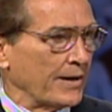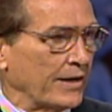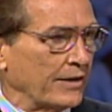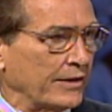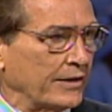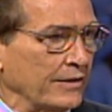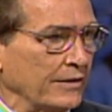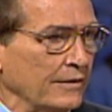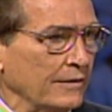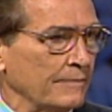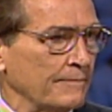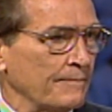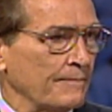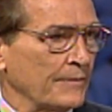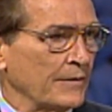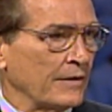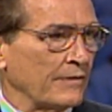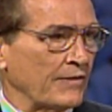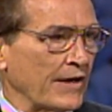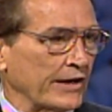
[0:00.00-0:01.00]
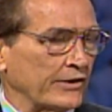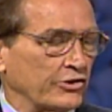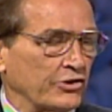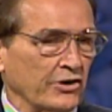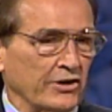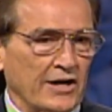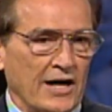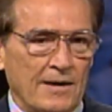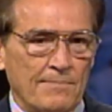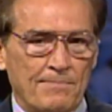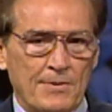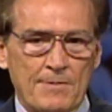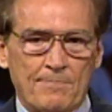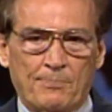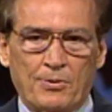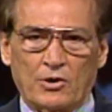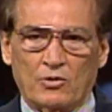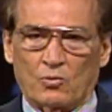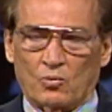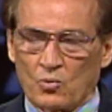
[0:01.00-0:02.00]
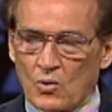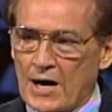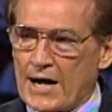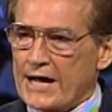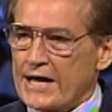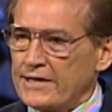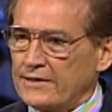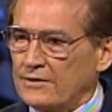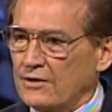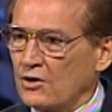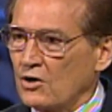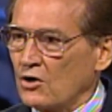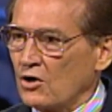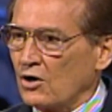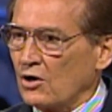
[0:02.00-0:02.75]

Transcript: in America that could not be put right